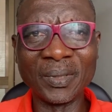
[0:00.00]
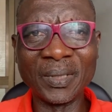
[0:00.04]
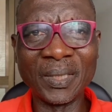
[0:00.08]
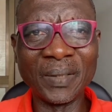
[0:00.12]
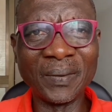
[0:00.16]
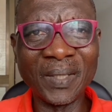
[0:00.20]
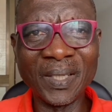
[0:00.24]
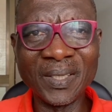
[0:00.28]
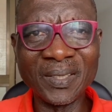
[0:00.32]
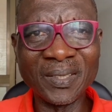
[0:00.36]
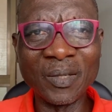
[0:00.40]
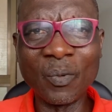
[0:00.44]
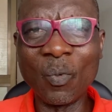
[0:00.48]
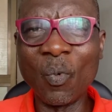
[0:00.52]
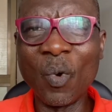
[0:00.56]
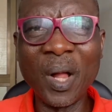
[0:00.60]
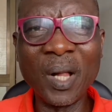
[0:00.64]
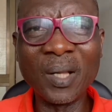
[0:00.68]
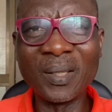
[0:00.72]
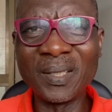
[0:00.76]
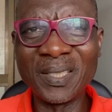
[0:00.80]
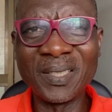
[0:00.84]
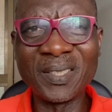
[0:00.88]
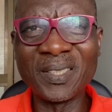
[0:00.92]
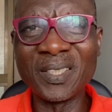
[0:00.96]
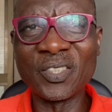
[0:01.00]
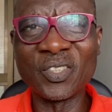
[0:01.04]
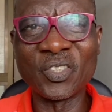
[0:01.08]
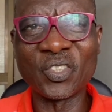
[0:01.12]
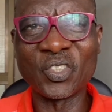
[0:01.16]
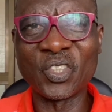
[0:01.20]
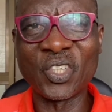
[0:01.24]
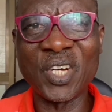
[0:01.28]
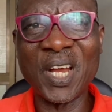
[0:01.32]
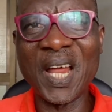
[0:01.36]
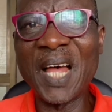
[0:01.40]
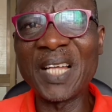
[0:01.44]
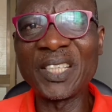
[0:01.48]
They will just say, well, this is
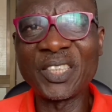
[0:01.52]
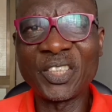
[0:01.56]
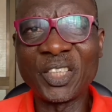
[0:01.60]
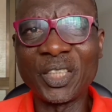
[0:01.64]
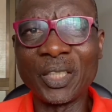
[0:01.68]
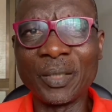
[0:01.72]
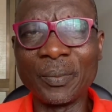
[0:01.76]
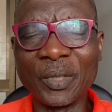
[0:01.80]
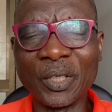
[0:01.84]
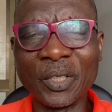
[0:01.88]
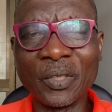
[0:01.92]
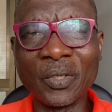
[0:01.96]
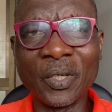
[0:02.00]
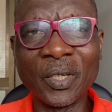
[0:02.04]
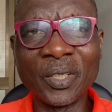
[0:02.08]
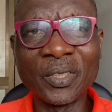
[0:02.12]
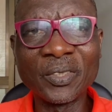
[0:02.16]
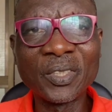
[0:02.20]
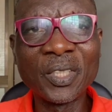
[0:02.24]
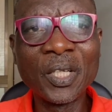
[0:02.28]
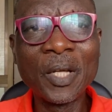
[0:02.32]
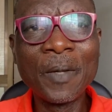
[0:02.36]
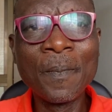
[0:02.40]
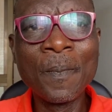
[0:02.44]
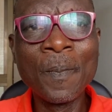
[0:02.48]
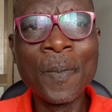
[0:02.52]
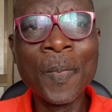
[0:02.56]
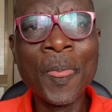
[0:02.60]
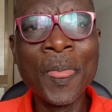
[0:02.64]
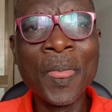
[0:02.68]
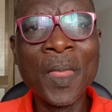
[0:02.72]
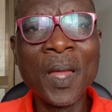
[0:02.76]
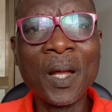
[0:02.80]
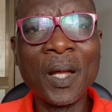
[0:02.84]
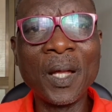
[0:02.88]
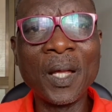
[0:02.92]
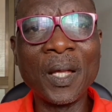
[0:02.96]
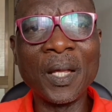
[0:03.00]
trashy because
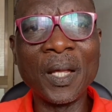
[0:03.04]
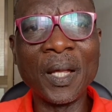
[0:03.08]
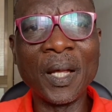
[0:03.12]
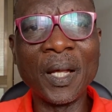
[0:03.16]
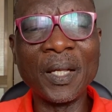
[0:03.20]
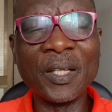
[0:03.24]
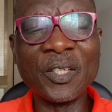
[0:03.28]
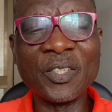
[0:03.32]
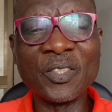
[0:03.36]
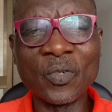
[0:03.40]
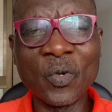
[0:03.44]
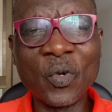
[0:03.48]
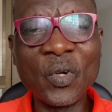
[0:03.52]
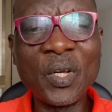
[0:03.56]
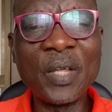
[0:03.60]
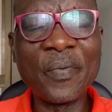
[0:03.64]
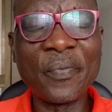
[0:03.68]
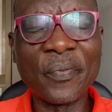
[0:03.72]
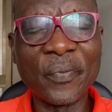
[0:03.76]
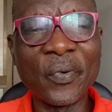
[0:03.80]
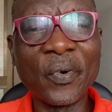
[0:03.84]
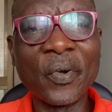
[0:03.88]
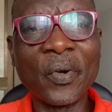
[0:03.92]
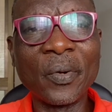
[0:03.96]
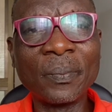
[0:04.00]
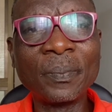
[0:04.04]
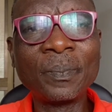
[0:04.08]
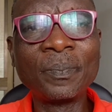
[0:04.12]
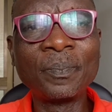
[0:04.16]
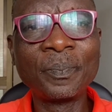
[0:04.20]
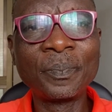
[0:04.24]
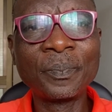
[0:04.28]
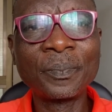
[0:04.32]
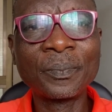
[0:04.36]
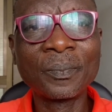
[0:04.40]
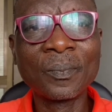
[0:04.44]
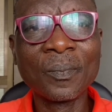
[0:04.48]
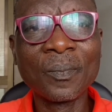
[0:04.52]
it's only from,
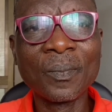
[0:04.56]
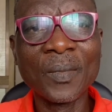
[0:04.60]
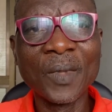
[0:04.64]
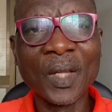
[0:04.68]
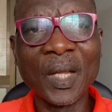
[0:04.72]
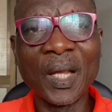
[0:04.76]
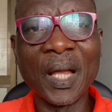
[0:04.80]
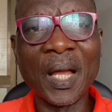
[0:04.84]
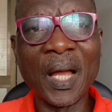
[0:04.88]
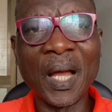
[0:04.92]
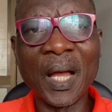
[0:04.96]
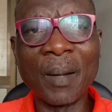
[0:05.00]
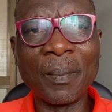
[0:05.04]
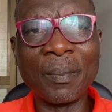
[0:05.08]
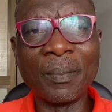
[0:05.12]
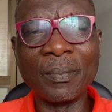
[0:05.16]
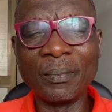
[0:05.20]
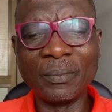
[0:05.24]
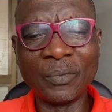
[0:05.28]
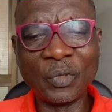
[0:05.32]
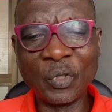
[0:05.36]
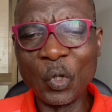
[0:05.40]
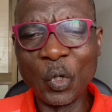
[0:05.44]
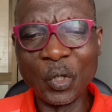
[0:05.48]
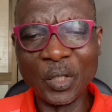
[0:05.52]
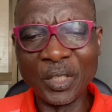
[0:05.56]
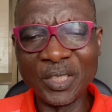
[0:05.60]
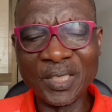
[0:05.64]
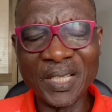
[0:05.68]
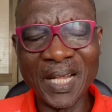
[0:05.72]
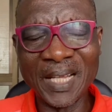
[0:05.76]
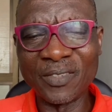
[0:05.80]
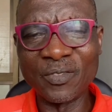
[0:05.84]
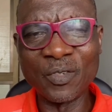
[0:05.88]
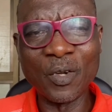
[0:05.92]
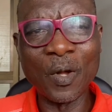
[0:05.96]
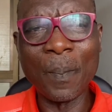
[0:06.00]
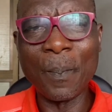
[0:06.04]
it
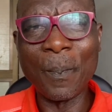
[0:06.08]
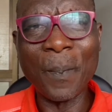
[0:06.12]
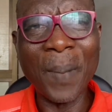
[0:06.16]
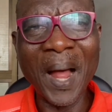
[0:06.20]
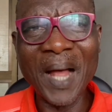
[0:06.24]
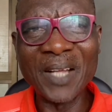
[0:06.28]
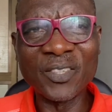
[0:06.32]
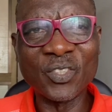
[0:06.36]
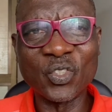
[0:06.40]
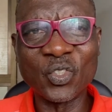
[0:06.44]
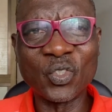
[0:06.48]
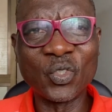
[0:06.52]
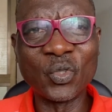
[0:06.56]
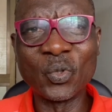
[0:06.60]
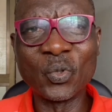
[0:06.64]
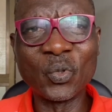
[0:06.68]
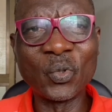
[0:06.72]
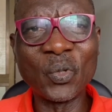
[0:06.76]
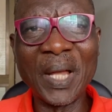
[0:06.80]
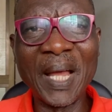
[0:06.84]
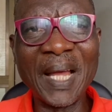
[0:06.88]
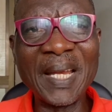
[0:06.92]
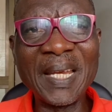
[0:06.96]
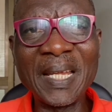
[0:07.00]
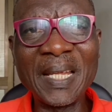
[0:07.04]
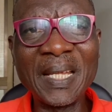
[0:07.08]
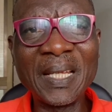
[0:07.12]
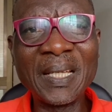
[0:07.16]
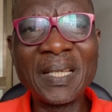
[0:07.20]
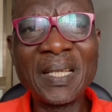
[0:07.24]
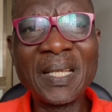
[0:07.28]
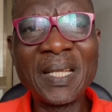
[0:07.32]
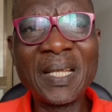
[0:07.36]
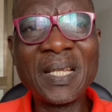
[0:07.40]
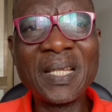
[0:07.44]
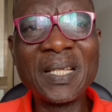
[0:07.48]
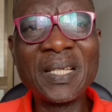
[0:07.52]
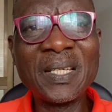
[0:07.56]
has not passed through any
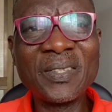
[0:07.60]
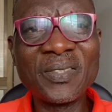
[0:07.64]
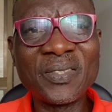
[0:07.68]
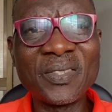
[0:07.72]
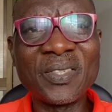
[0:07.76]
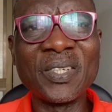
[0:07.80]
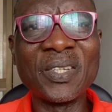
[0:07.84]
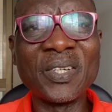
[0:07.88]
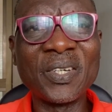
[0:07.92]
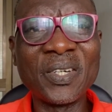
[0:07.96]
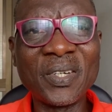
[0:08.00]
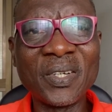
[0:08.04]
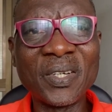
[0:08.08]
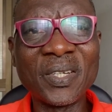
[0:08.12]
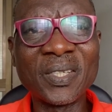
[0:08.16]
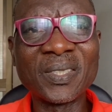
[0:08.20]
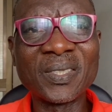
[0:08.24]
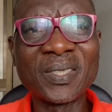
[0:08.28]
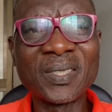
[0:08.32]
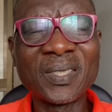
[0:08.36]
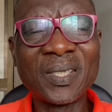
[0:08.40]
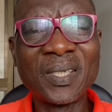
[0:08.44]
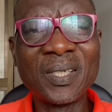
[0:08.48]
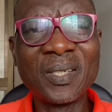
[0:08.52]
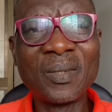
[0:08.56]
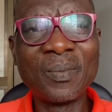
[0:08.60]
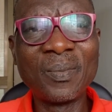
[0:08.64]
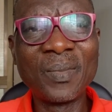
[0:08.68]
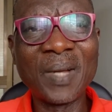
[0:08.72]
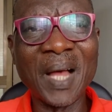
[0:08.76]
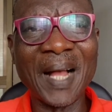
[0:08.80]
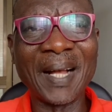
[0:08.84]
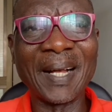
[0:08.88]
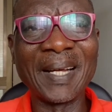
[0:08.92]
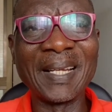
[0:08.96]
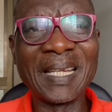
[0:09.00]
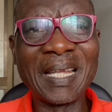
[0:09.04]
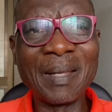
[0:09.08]
serious
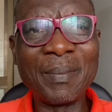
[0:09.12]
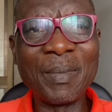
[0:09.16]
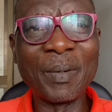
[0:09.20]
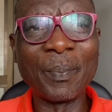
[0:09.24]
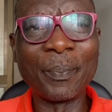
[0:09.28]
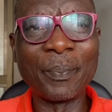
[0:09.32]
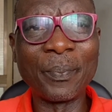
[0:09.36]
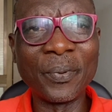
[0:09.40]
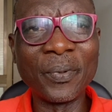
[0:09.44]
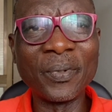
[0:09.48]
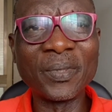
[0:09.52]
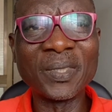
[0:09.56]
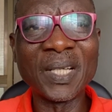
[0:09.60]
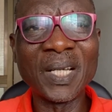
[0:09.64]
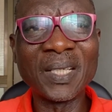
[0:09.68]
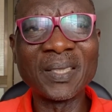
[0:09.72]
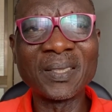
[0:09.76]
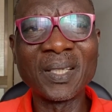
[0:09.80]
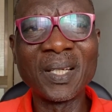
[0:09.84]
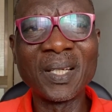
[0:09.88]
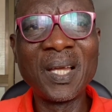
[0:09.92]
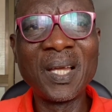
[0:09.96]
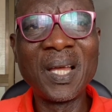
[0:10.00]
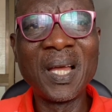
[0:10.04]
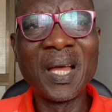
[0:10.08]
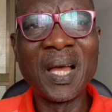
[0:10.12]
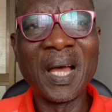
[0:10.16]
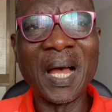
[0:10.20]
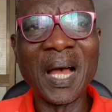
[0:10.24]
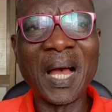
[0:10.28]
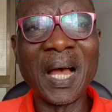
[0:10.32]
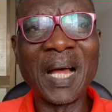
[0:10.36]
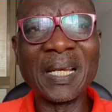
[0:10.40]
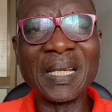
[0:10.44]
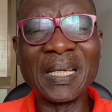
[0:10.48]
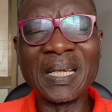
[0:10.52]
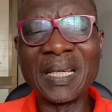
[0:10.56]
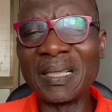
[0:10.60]
academic process,
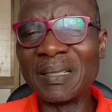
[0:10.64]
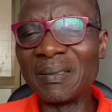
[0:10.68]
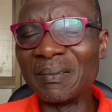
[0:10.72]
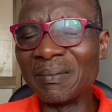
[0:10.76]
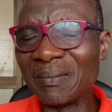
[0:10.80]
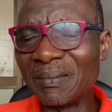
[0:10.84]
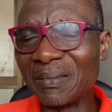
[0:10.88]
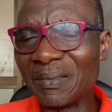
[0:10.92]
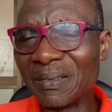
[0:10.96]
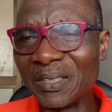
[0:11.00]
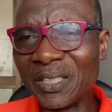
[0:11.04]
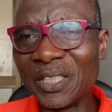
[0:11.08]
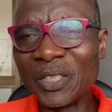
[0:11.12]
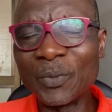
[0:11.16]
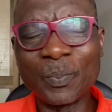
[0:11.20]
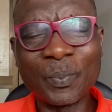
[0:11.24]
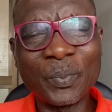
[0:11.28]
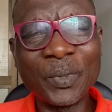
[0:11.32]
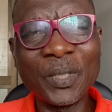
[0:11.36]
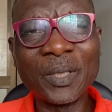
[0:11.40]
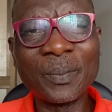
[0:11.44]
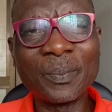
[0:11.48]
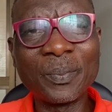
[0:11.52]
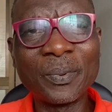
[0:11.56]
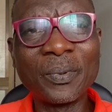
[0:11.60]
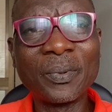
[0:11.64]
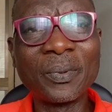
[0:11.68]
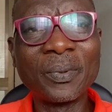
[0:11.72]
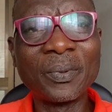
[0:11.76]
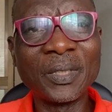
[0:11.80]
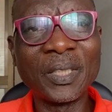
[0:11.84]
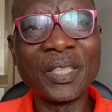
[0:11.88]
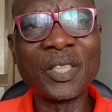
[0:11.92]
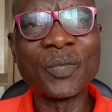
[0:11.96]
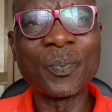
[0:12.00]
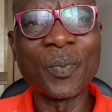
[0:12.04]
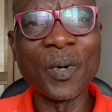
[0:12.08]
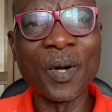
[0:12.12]
and these people,
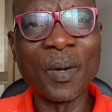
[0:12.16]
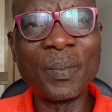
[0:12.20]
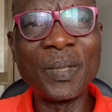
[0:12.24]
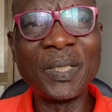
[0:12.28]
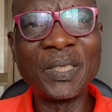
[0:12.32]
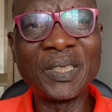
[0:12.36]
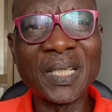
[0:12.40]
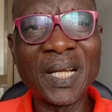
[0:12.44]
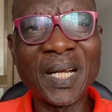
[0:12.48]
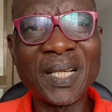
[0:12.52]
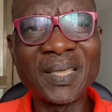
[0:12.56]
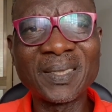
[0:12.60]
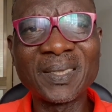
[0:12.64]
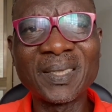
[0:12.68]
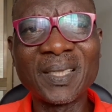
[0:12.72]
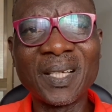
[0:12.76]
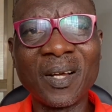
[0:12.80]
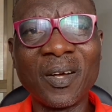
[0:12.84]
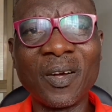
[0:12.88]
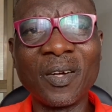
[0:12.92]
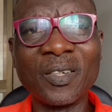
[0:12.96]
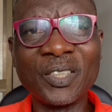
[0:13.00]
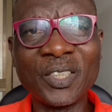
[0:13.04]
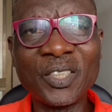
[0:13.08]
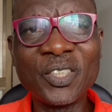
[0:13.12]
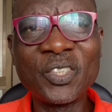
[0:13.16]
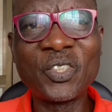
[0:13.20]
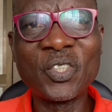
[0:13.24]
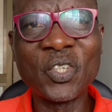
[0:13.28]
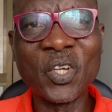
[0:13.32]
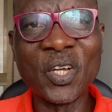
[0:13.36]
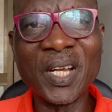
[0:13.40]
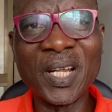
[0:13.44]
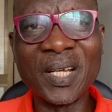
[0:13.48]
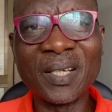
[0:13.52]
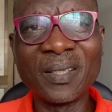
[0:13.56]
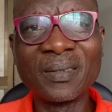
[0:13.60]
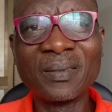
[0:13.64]
these publishers, or this
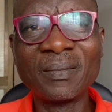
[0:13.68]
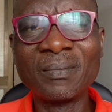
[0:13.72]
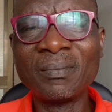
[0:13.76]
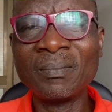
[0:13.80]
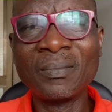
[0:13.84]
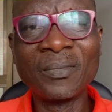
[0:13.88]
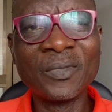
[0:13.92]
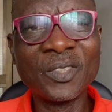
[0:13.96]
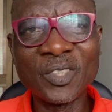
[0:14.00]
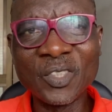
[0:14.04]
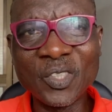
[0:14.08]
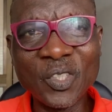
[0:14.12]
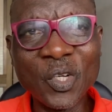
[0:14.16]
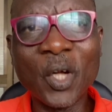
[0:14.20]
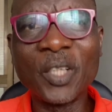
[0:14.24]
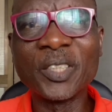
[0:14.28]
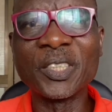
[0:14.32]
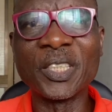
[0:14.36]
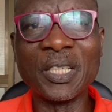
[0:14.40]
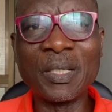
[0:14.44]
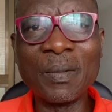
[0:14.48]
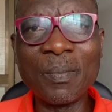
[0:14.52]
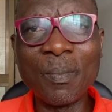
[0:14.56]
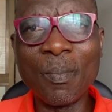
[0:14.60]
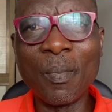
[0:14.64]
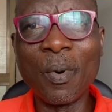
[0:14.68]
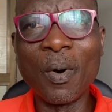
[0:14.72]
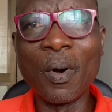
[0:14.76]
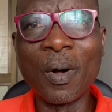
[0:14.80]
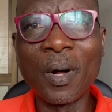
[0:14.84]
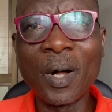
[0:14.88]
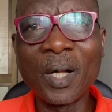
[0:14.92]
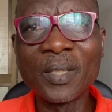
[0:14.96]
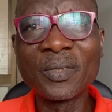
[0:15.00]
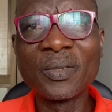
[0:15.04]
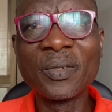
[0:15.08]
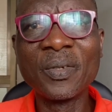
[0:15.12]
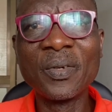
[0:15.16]
journal is nothing
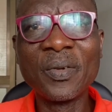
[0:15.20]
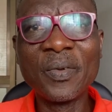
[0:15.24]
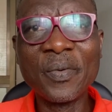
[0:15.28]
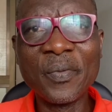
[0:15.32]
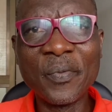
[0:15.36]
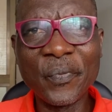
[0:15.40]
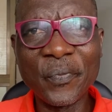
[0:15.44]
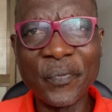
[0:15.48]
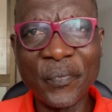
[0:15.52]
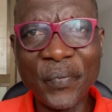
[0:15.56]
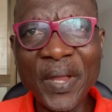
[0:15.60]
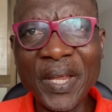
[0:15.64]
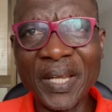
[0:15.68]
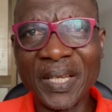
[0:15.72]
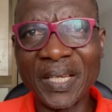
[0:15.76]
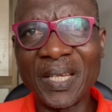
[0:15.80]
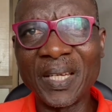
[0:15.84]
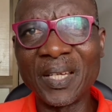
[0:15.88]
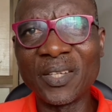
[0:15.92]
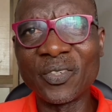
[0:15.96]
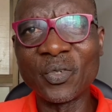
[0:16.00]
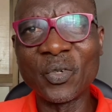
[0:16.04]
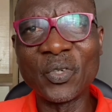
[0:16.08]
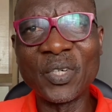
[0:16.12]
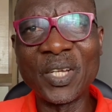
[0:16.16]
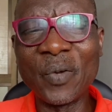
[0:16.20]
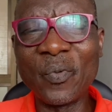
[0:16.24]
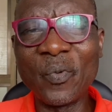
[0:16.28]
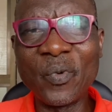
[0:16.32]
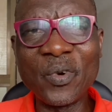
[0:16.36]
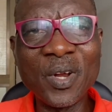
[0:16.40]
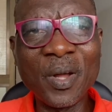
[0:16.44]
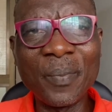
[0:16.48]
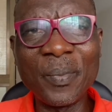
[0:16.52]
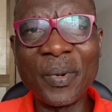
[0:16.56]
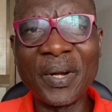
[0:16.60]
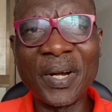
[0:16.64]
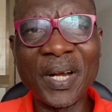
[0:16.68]
but fake. So they will
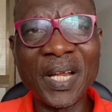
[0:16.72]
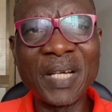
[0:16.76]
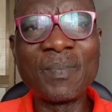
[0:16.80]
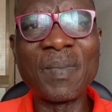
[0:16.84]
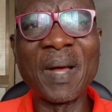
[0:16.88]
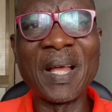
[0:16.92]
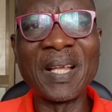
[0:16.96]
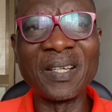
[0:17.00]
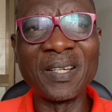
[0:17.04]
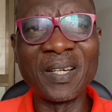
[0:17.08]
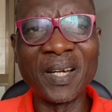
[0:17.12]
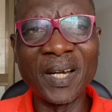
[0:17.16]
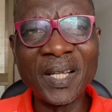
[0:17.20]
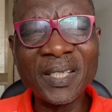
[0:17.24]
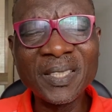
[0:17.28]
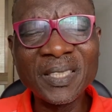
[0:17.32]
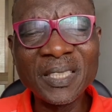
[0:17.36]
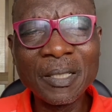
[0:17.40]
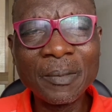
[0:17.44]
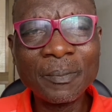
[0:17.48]
not be read by great.